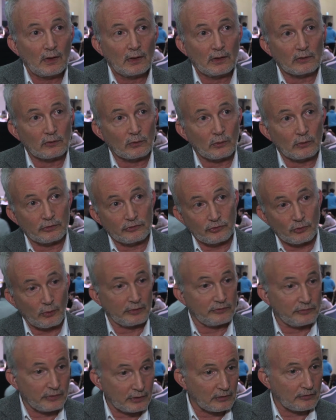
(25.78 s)
in order to
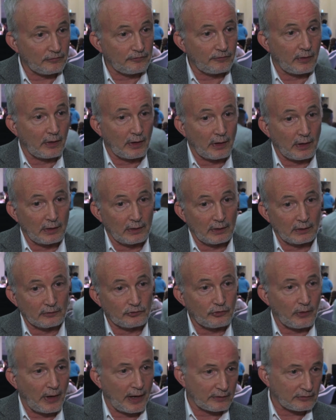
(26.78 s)
identify and
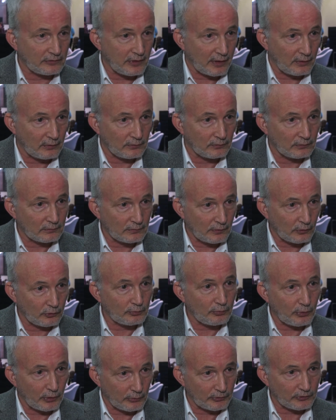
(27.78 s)
track down
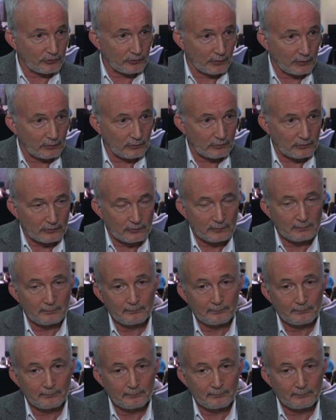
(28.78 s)
those perpetrators.